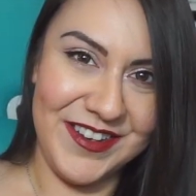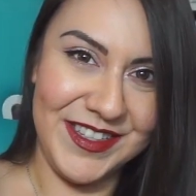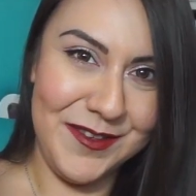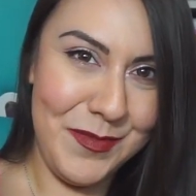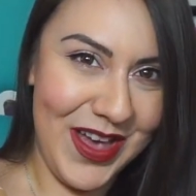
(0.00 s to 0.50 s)

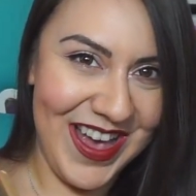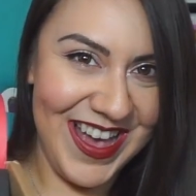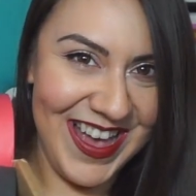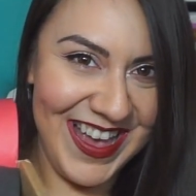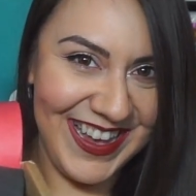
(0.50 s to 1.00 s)
is the
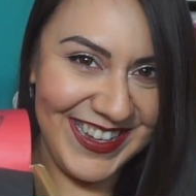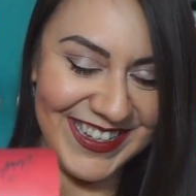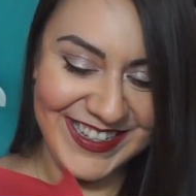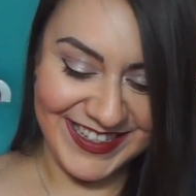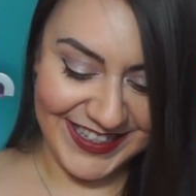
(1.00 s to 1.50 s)
box.
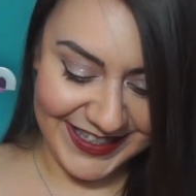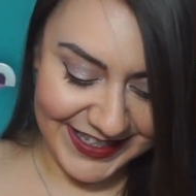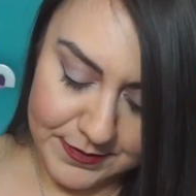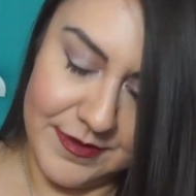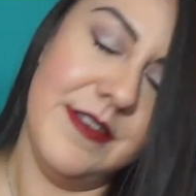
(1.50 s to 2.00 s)

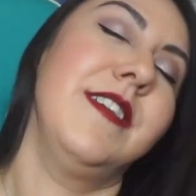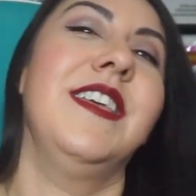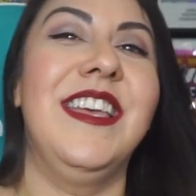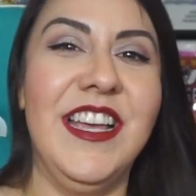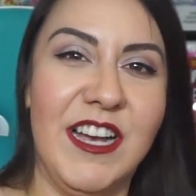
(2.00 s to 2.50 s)

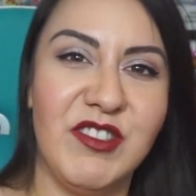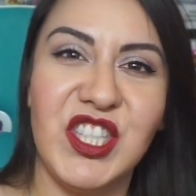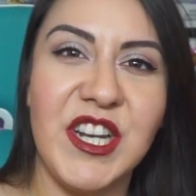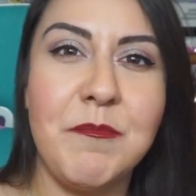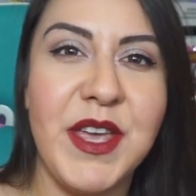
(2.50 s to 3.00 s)
I'm just
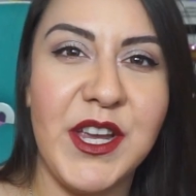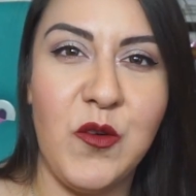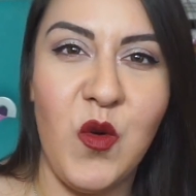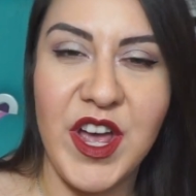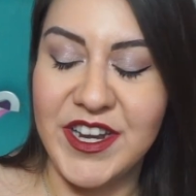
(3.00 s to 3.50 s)
gonna pick
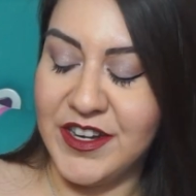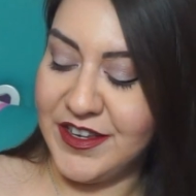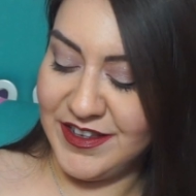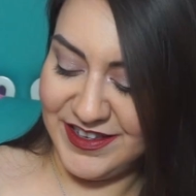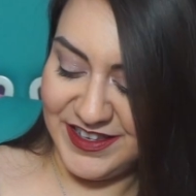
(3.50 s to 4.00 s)
one,
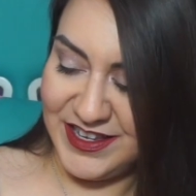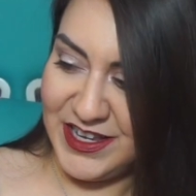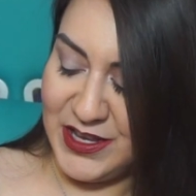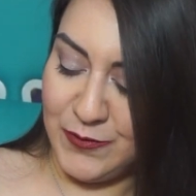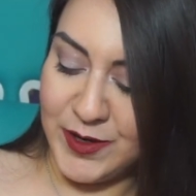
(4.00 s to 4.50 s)

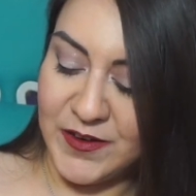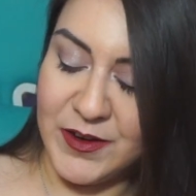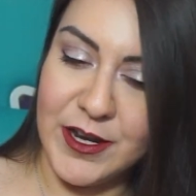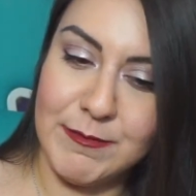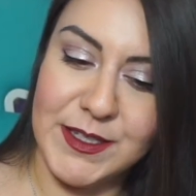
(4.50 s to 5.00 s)
whatever
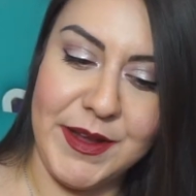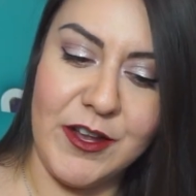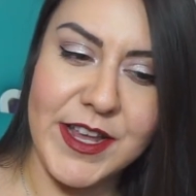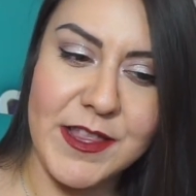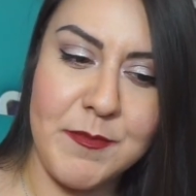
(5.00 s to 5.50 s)
comes to mind.
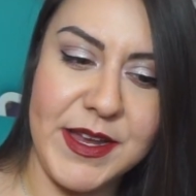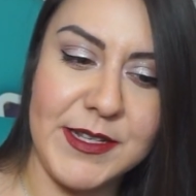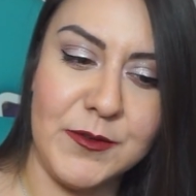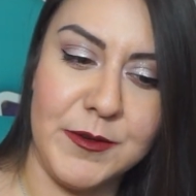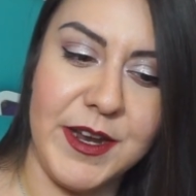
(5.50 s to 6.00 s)
I'll get the
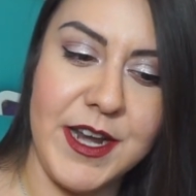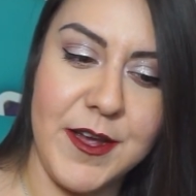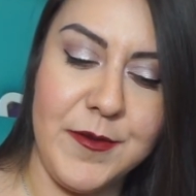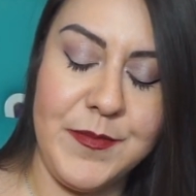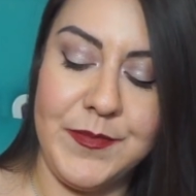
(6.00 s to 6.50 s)
biggest one right
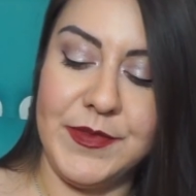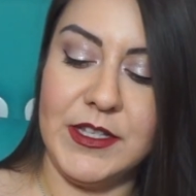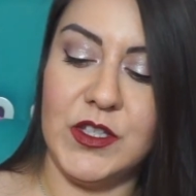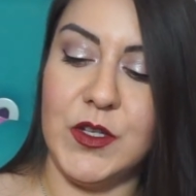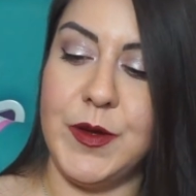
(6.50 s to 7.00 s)
now.
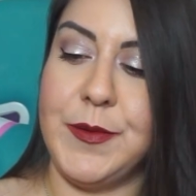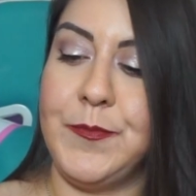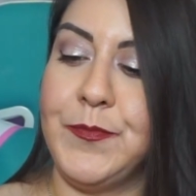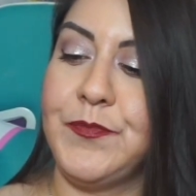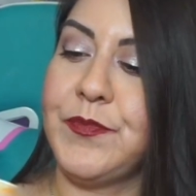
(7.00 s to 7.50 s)
Let's do it.
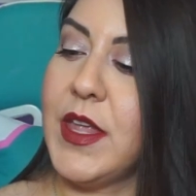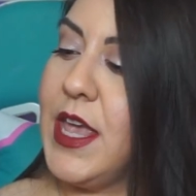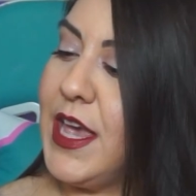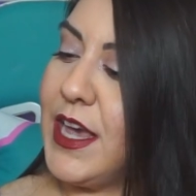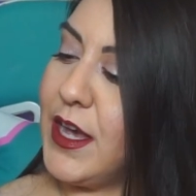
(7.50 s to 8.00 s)

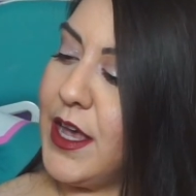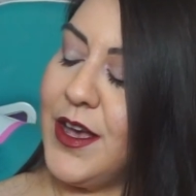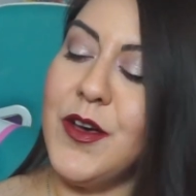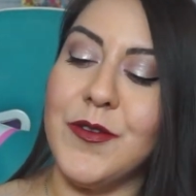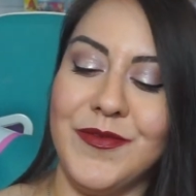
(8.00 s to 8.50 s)

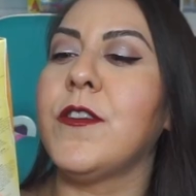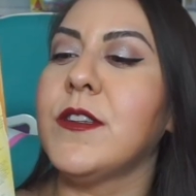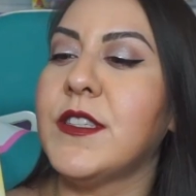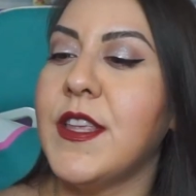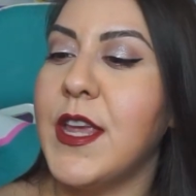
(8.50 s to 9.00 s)
Oh,
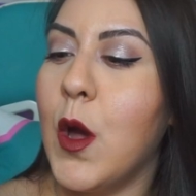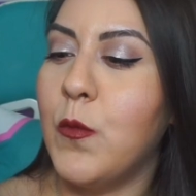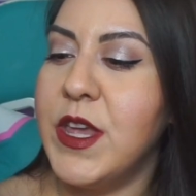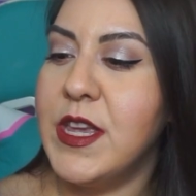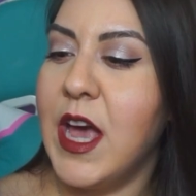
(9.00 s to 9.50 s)
first thing
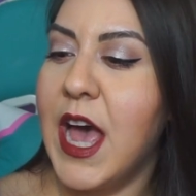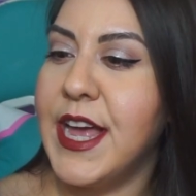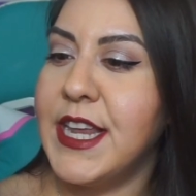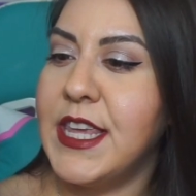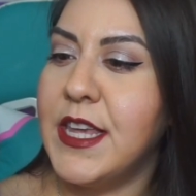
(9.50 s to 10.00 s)
we
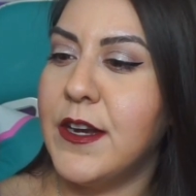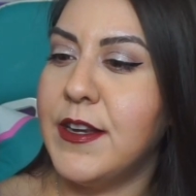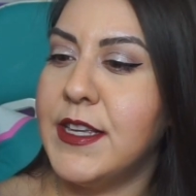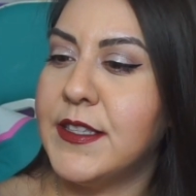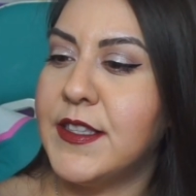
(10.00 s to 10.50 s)
got here
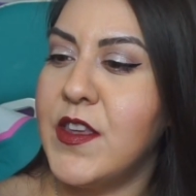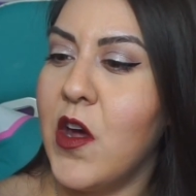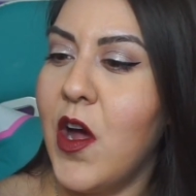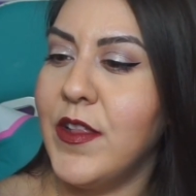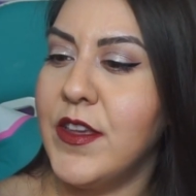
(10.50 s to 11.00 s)
is the
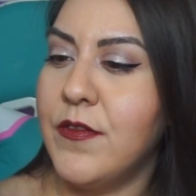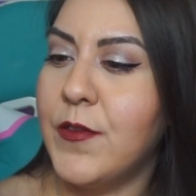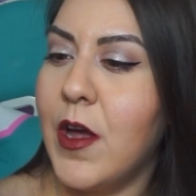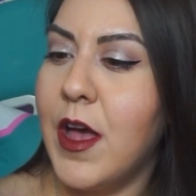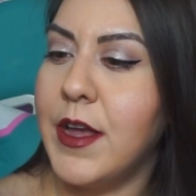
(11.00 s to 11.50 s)
Holly
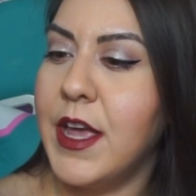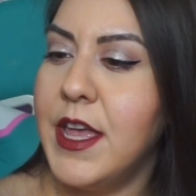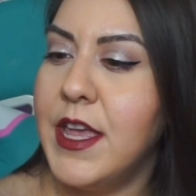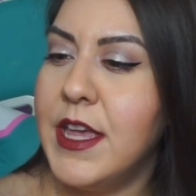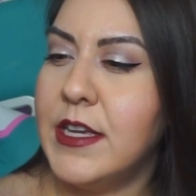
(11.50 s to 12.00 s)
Frog
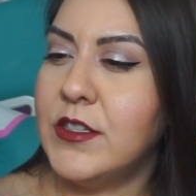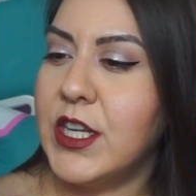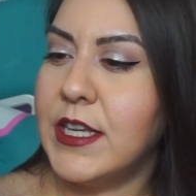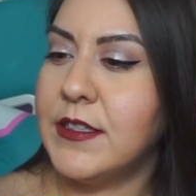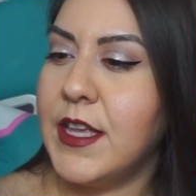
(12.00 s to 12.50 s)

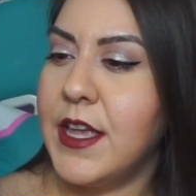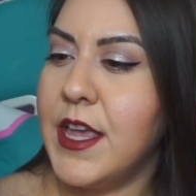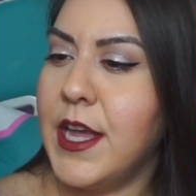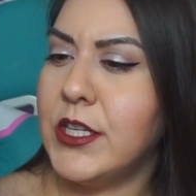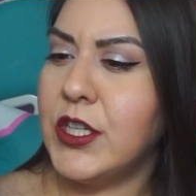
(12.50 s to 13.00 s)
Shasta
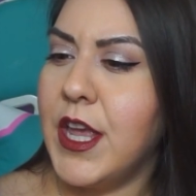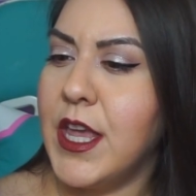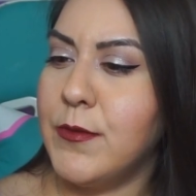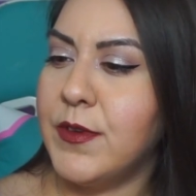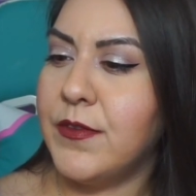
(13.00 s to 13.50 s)

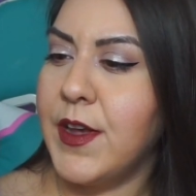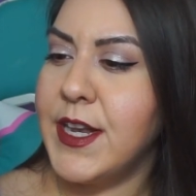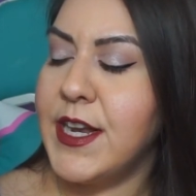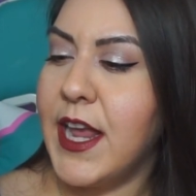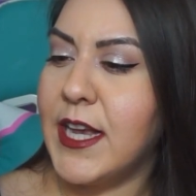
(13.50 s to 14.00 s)
AHA
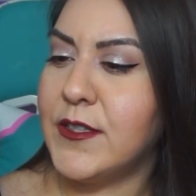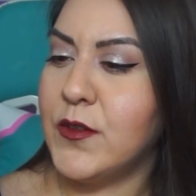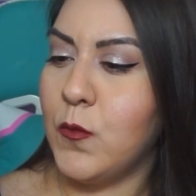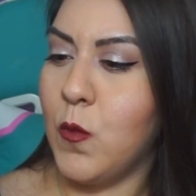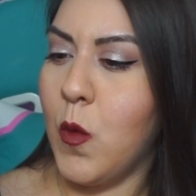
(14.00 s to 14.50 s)
Refining
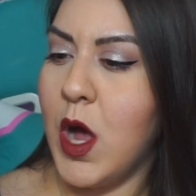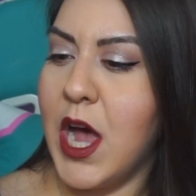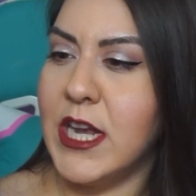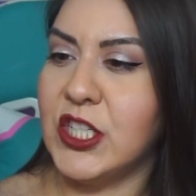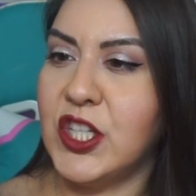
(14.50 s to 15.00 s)
Acid
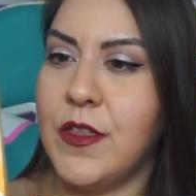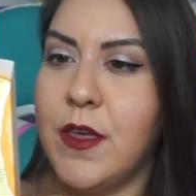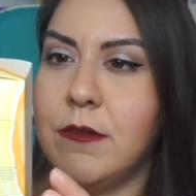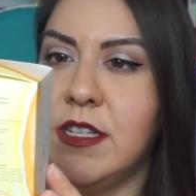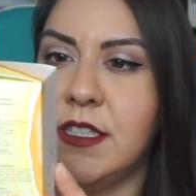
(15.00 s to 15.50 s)
Wash.
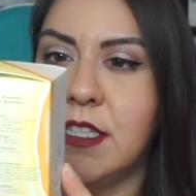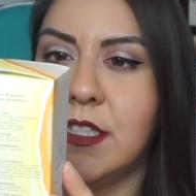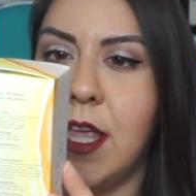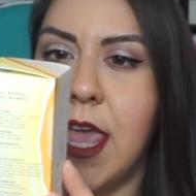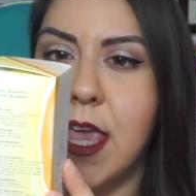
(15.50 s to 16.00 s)
So is
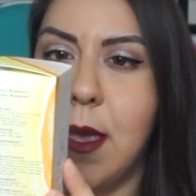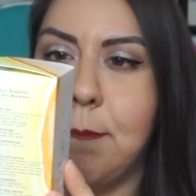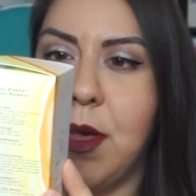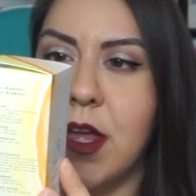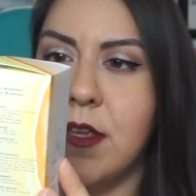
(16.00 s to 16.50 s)
this a
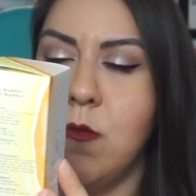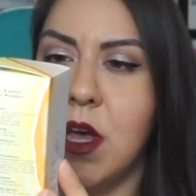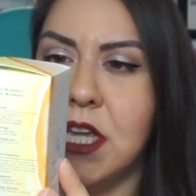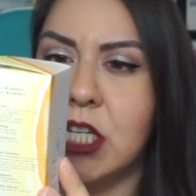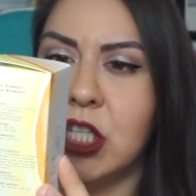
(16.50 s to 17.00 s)
body
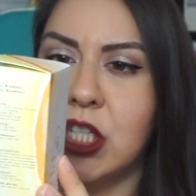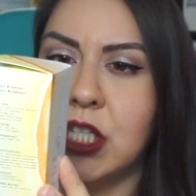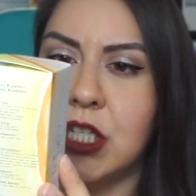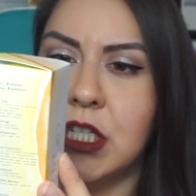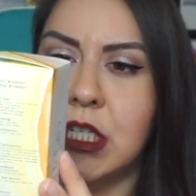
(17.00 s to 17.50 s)
wash?